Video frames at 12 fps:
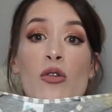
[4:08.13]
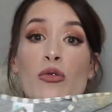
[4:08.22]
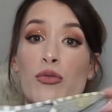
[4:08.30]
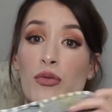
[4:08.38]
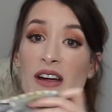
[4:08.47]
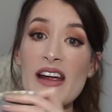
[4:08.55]

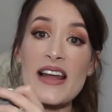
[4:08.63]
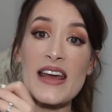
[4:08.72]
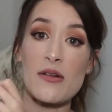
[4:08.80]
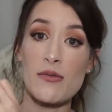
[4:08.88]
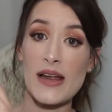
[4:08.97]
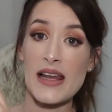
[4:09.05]

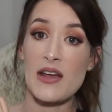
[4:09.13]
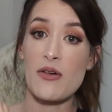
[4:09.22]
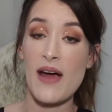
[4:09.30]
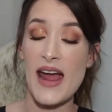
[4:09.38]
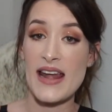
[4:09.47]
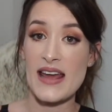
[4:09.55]
really, really
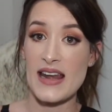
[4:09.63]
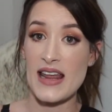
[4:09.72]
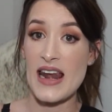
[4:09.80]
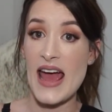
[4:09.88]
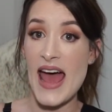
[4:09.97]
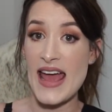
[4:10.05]
great and
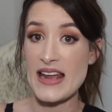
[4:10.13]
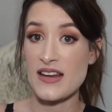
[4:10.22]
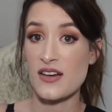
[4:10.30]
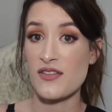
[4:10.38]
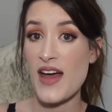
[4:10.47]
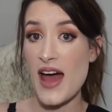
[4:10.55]
an aid
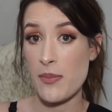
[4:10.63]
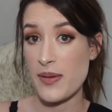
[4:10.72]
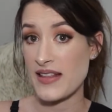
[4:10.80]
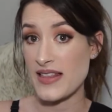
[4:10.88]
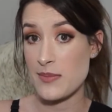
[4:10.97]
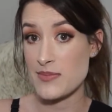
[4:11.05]
of
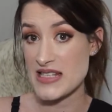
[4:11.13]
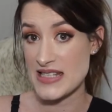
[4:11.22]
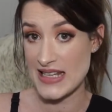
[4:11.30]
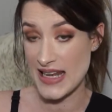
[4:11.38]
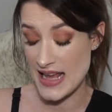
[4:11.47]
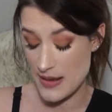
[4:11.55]
helping them
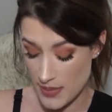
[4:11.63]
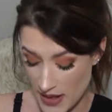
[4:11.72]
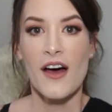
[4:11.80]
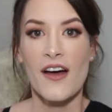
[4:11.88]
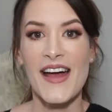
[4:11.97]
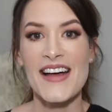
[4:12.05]
sleep.
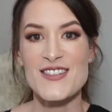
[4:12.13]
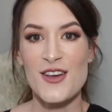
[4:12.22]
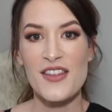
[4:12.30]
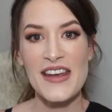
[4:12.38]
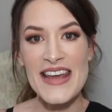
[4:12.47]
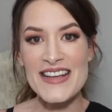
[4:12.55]
Okay, so
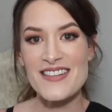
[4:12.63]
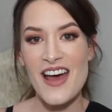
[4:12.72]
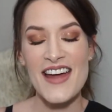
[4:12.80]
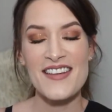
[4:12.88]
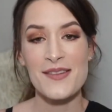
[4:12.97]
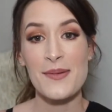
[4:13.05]
the next
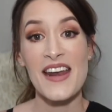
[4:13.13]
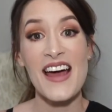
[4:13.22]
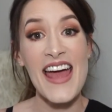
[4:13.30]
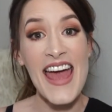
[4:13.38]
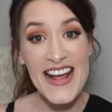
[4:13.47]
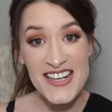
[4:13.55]
item that I
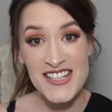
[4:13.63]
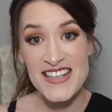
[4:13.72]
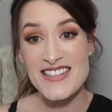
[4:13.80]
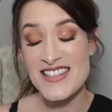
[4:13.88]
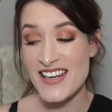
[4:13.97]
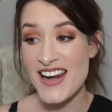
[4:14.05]
actually
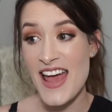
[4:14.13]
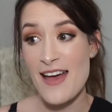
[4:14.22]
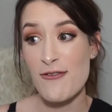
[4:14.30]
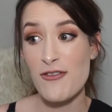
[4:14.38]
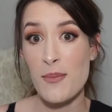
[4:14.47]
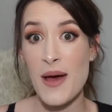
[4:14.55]
didn't
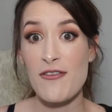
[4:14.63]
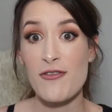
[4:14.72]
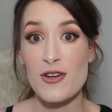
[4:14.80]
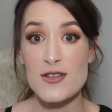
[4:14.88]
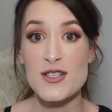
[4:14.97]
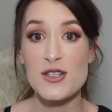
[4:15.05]
have for my
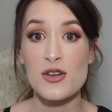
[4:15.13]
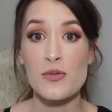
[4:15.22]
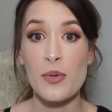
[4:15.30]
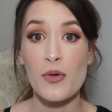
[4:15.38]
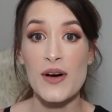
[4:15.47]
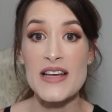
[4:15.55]
first 2
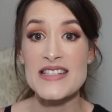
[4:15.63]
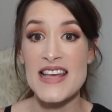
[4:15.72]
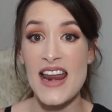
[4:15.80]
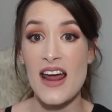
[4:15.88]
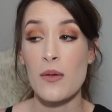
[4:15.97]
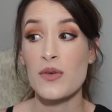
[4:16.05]
boys,
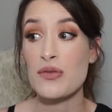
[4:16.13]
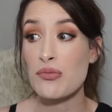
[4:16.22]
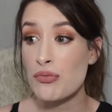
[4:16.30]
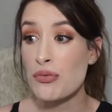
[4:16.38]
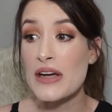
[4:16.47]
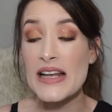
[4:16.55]
and I was
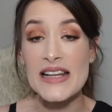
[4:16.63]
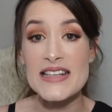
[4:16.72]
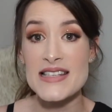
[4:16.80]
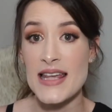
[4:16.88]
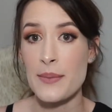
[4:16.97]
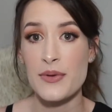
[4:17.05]
really
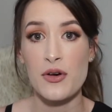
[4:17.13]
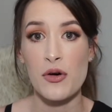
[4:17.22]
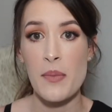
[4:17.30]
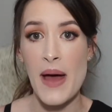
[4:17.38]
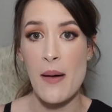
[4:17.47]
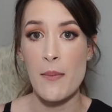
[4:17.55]
skeptical
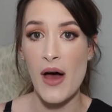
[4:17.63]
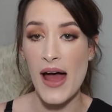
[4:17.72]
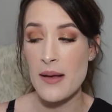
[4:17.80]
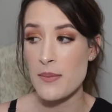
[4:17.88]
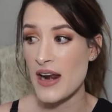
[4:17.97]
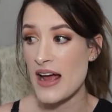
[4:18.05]
about
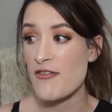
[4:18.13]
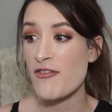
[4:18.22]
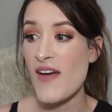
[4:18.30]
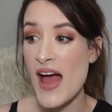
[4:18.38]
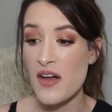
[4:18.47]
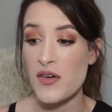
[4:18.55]
buying, but I
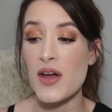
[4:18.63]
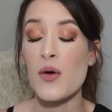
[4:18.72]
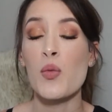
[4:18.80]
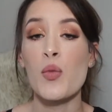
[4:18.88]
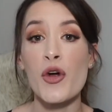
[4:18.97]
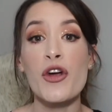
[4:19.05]
found
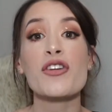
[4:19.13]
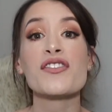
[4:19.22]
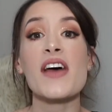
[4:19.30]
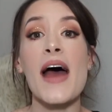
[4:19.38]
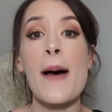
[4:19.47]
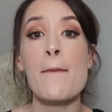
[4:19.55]
it worked
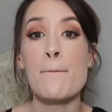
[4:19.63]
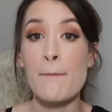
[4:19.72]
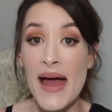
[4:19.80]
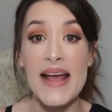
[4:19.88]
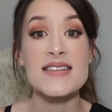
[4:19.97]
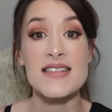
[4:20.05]

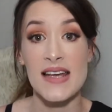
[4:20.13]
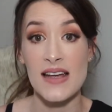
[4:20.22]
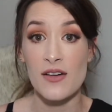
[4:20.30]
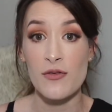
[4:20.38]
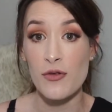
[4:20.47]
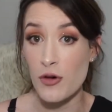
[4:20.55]

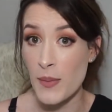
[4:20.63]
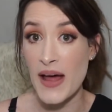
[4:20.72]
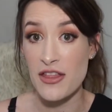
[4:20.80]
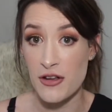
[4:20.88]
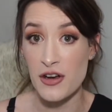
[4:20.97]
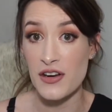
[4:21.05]
amazing for my
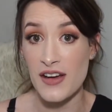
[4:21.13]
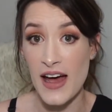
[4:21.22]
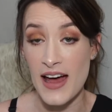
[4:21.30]
3rd.